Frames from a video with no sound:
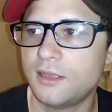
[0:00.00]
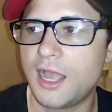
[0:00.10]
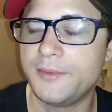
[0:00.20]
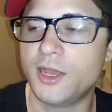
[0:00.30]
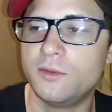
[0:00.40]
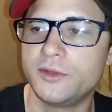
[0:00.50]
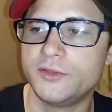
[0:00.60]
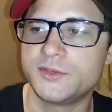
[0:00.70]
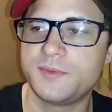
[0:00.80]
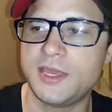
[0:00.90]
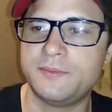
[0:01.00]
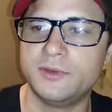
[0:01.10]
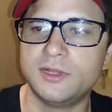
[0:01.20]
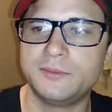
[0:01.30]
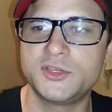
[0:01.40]
I'm not one of those people.
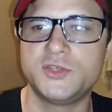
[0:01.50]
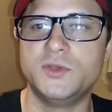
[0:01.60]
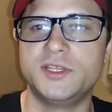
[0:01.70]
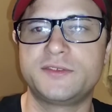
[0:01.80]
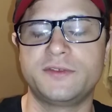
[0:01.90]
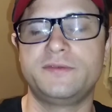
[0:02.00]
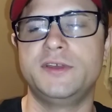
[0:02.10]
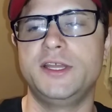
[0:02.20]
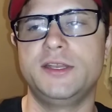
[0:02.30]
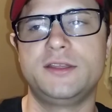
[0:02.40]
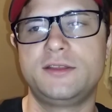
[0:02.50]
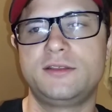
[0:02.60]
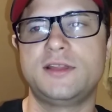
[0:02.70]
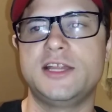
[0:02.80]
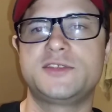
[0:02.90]
I'm just doing this for fun.
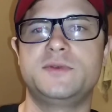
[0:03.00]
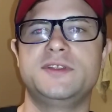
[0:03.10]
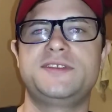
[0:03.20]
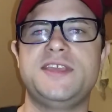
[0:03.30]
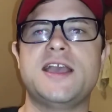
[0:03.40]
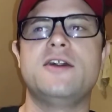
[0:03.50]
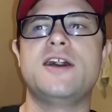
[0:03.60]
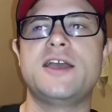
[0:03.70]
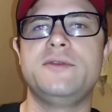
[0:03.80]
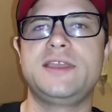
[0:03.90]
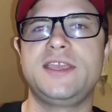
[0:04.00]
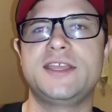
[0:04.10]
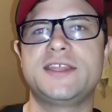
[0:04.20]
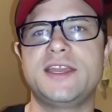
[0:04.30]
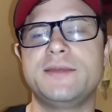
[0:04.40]
I just want to see how high we can
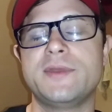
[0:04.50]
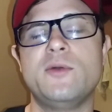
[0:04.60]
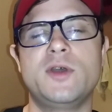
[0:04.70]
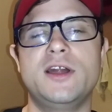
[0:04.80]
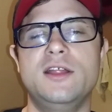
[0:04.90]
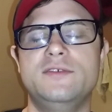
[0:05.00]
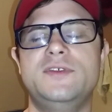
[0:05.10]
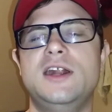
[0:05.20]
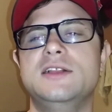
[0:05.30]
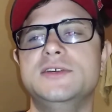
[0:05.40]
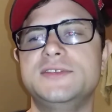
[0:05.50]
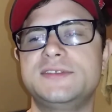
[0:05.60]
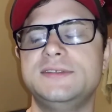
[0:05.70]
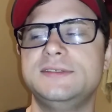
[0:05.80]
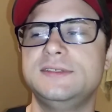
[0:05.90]
get that. And I brought one all the
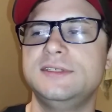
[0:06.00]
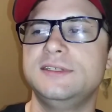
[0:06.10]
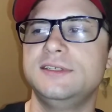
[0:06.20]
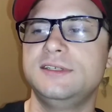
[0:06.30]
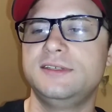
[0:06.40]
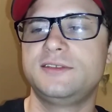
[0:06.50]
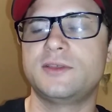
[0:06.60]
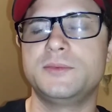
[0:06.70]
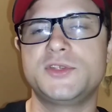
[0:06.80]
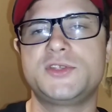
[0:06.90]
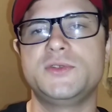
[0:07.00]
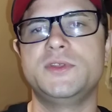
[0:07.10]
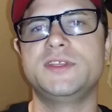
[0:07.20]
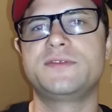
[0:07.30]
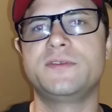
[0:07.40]
follows. So I'm just doing
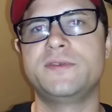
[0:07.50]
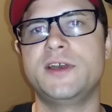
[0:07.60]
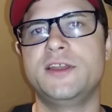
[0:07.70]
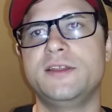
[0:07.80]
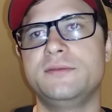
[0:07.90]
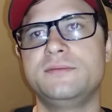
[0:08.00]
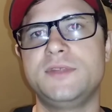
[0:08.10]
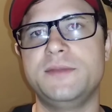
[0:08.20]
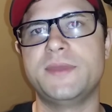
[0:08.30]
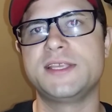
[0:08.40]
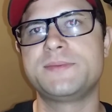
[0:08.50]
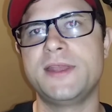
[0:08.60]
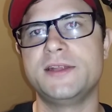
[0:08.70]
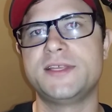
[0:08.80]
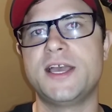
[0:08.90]
this for fun on, in my
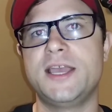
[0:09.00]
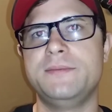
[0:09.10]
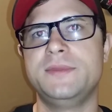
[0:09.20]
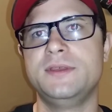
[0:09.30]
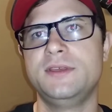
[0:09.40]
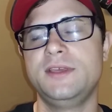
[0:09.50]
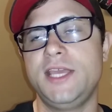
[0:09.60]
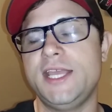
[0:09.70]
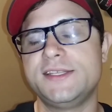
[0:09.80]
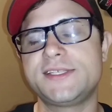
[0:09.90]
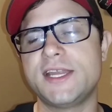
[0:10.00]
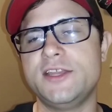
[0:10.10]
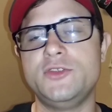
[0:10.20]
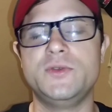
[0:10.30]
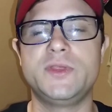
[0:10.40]
spare time. Instead
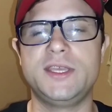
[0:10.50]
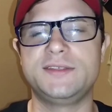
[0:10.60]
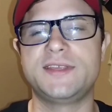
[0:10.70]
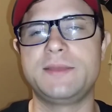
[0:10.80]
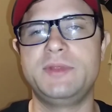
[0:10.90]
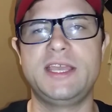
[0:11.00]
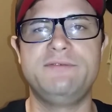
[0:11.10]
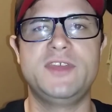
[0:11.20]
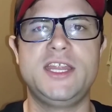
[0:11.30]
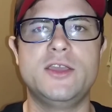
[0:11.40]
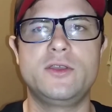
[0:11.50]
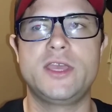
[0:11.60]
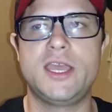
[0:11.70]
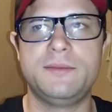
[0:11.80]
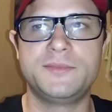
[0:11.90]
of doing things like playing video
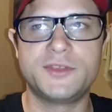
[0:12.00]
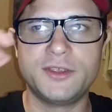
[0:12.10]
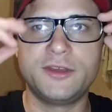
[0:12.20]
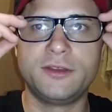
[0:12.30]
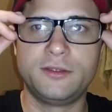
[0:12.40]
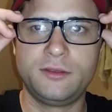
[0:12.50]
games or